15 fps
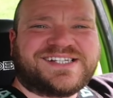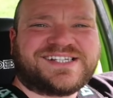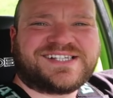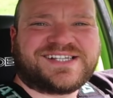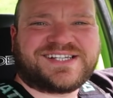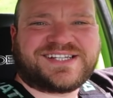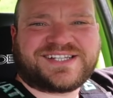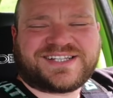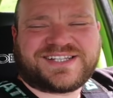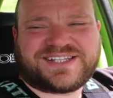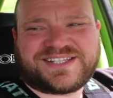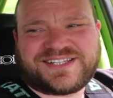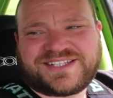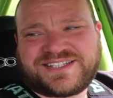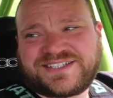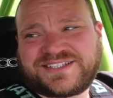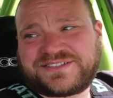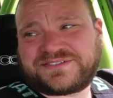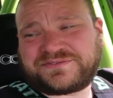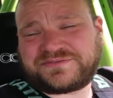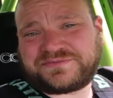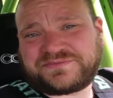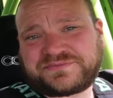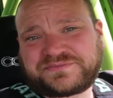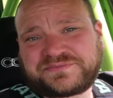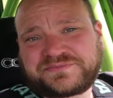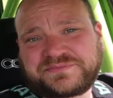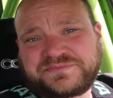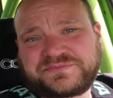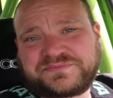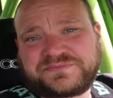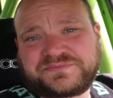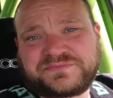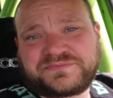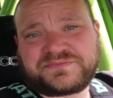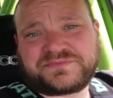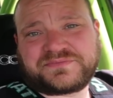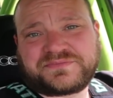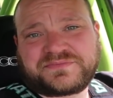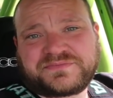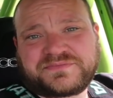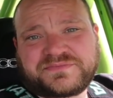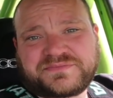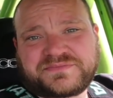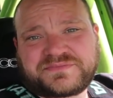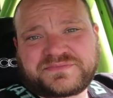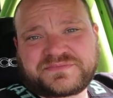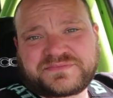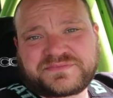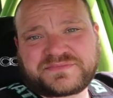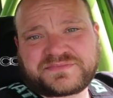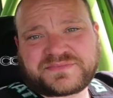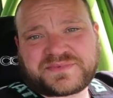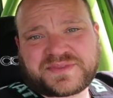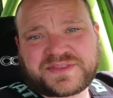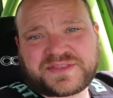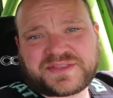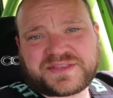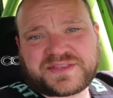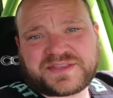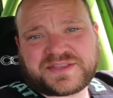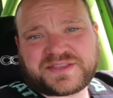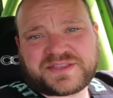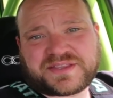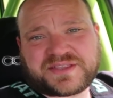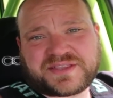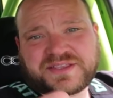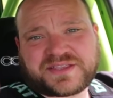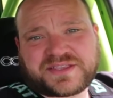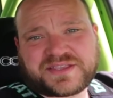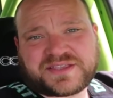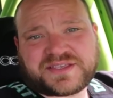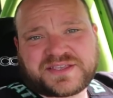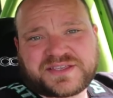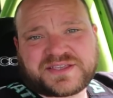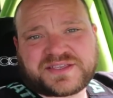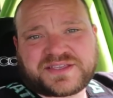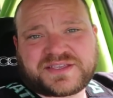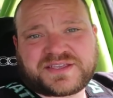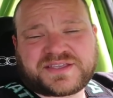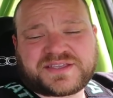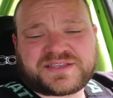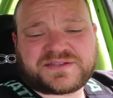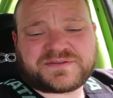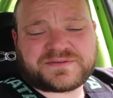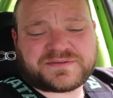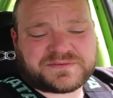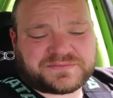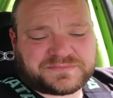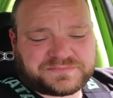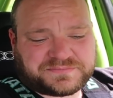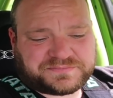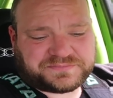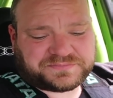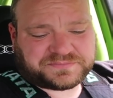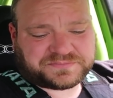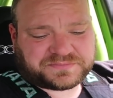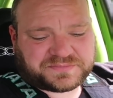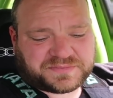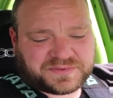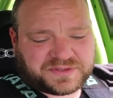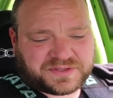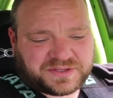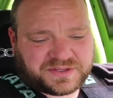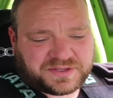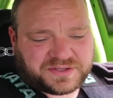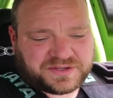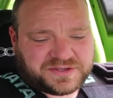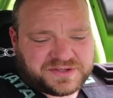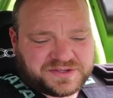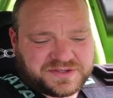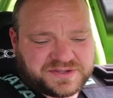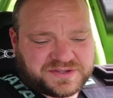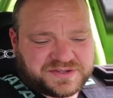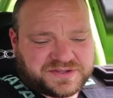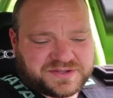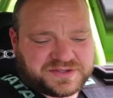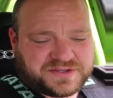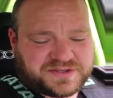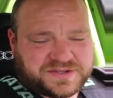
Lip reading: No words are spoken by the person on screen.